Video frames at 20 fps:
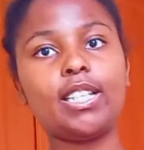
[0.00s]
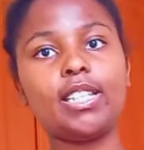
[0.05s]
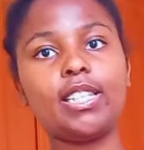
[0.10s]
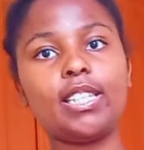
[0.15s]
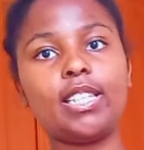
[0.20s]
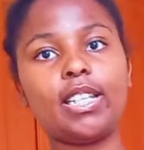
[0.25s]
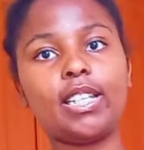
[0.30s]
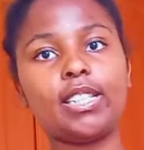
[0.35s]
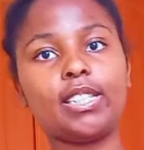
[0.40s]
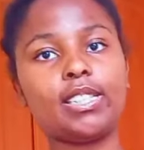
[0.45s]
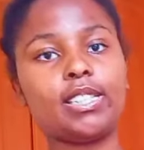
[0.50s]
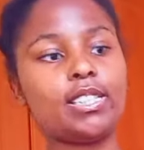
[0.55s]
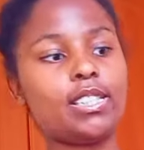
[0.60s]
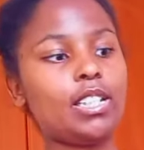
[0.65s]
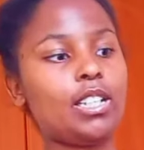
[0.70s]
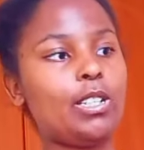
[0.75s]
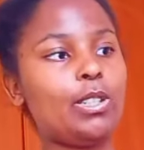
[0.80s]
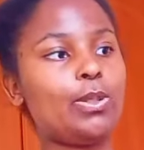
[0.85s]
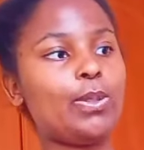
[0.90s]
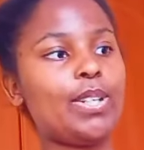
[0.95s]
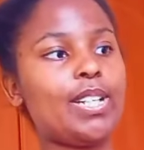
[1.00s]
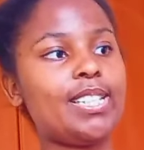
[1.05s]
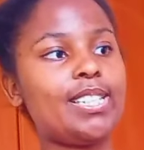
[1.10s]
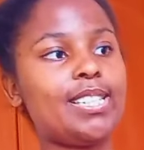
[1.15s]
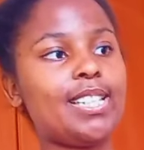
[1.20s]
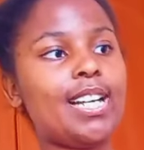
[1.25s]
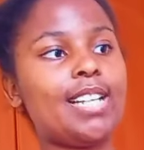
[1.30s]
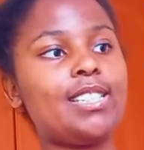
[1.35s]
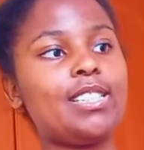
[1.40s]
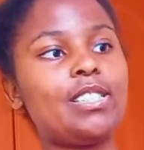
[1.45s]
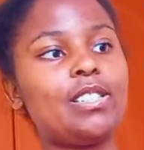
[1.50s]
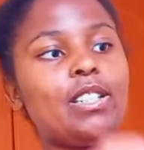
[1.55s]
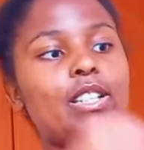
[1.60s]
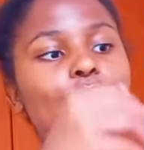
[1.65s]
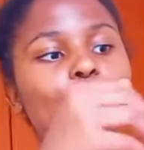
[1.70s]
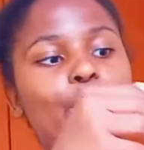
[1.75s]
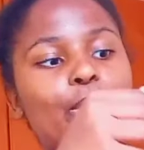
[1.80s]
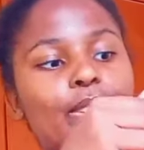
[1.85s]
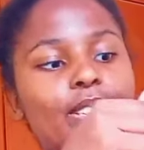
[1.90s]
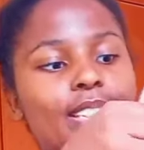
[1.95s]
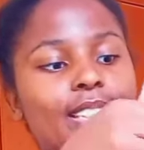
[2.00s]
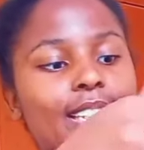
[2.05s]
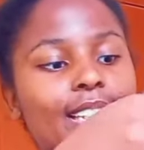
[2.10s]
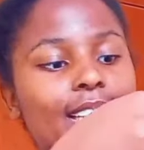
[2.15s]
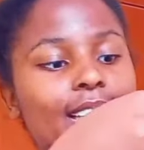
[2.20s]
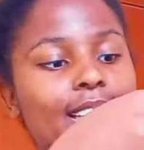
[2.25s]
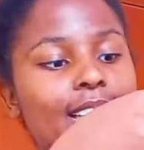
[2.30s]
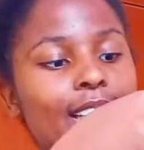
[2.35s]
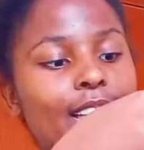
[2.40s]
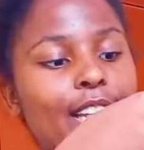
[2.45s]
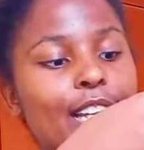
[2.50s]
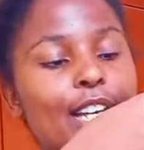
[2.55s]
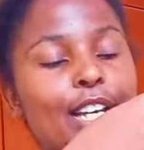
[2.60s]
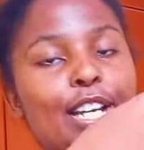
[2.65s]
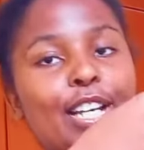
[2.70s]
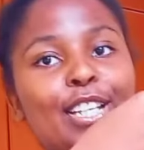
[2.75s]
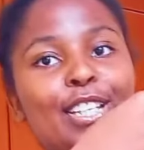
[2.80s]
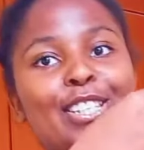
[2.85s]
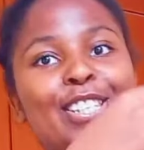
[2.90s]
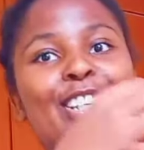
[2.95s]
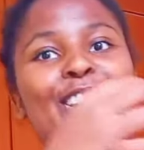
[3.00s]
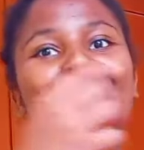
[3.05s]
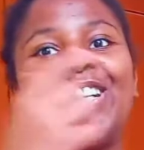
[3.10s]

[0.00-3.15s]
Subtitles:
these lower stands loosening. So